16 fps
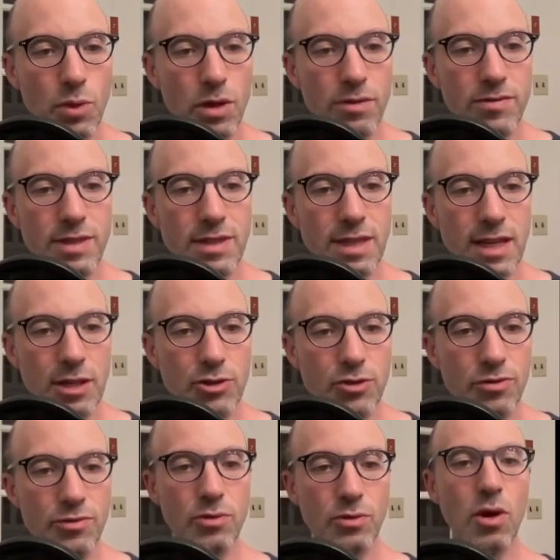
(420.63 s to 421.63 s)
of this
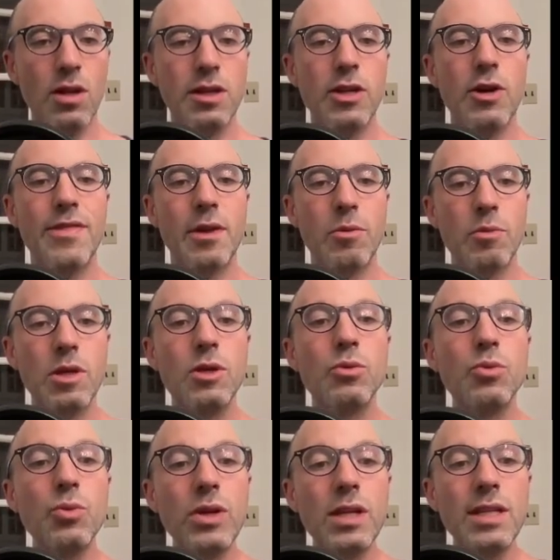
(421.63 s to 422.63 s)
extra for all here, and then we
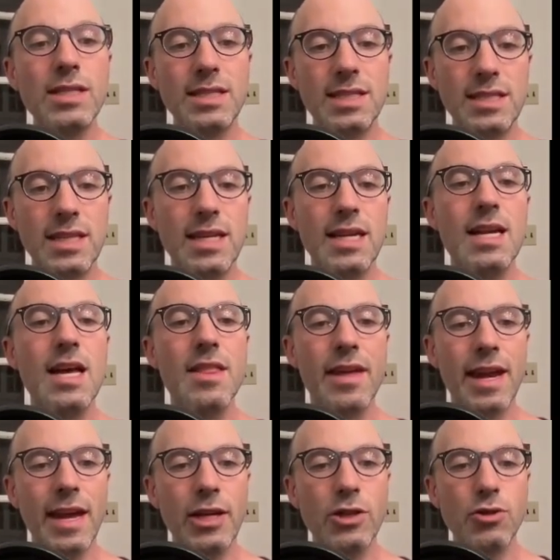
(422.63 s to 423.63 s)
can really see
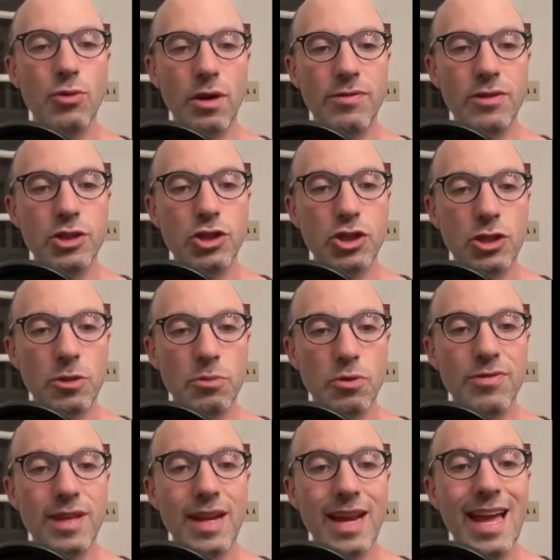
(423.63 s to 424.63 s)
that hrefl is just a
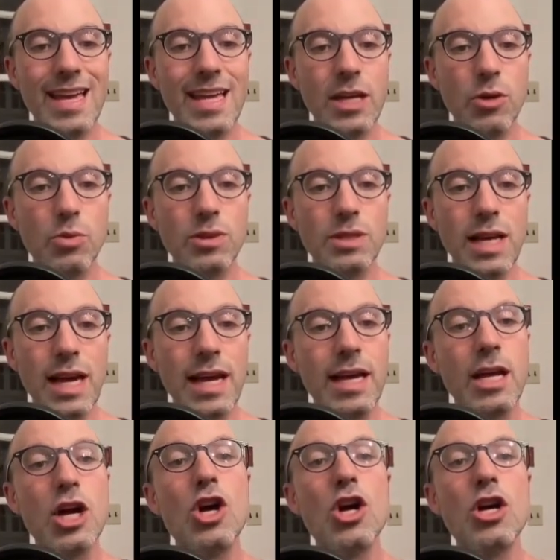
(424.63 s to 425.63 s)
proof that a equals
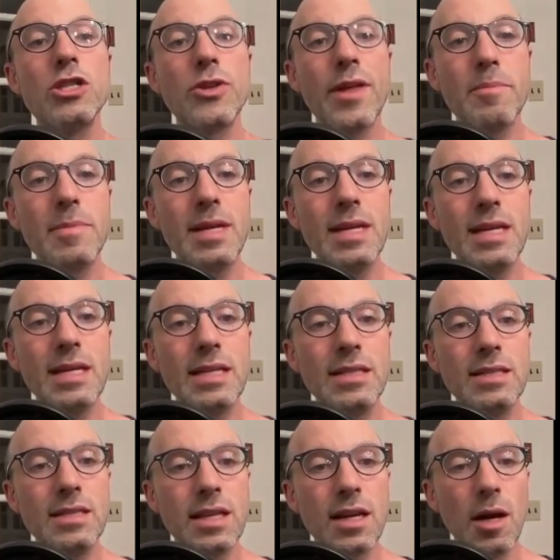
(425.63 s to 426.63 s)
a. So that
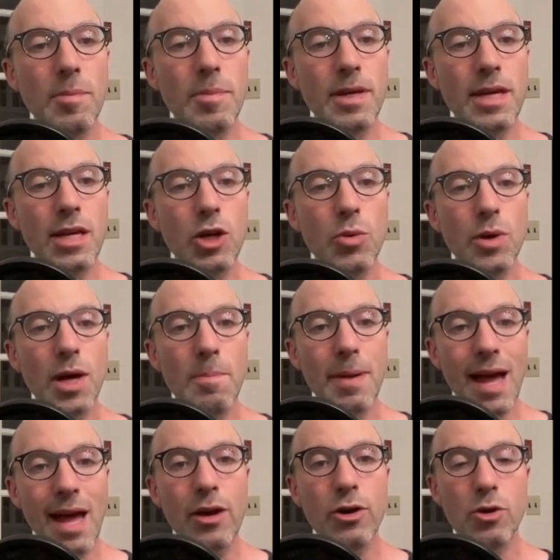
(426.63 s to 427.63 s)
means that up here, when I
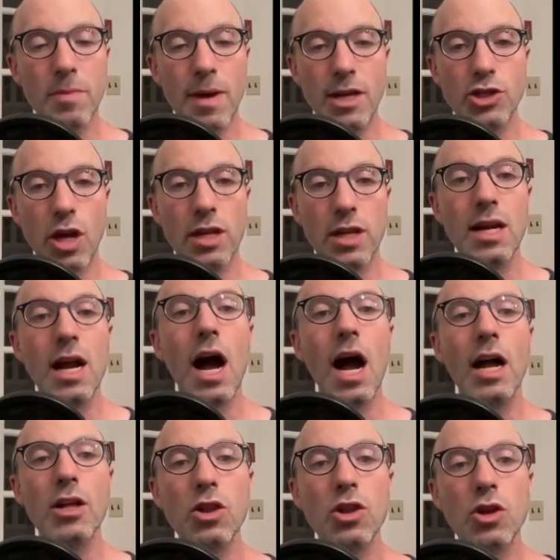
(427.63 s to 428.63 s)
pattern match on it,
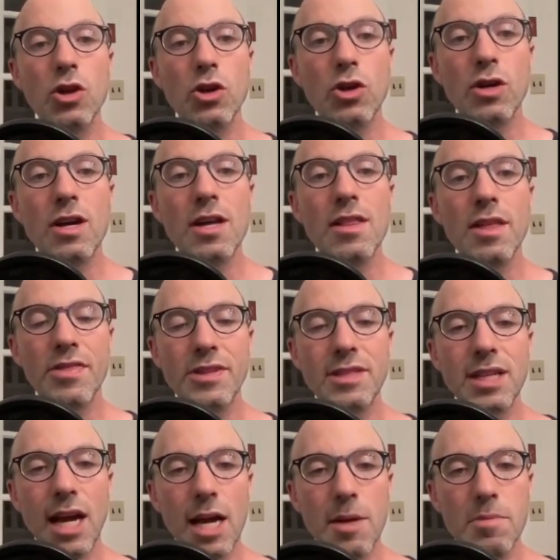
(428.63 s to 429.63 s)
I learn that the
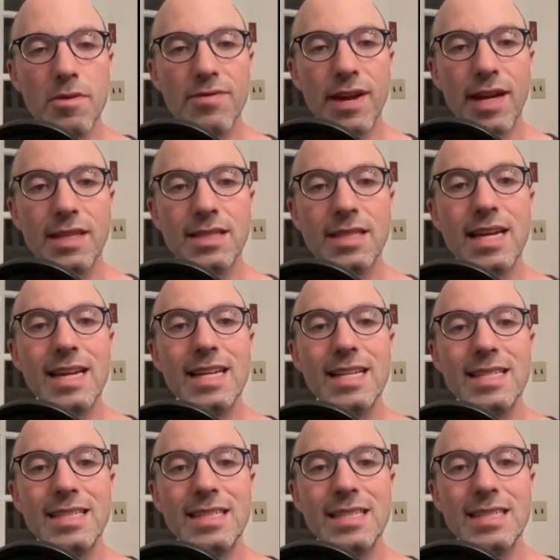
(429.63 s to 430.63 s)
type of x
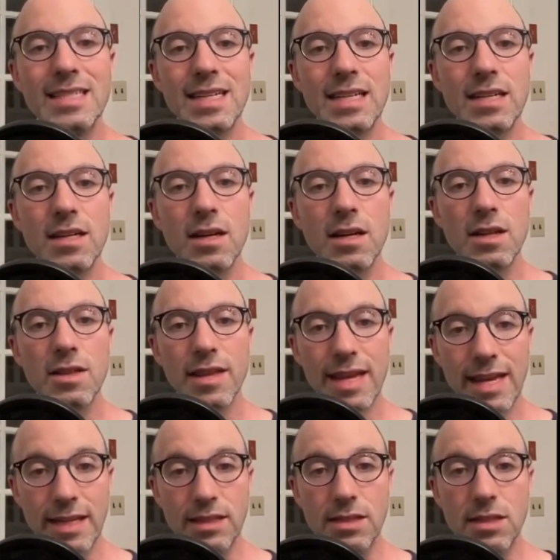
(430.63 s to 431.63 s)
is indeed
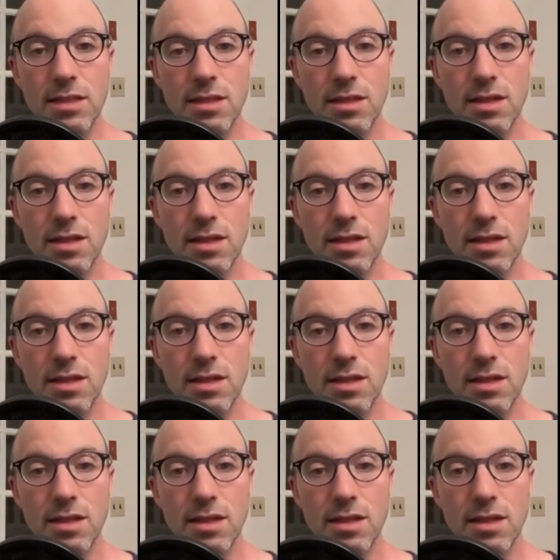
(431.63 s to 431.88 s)
int,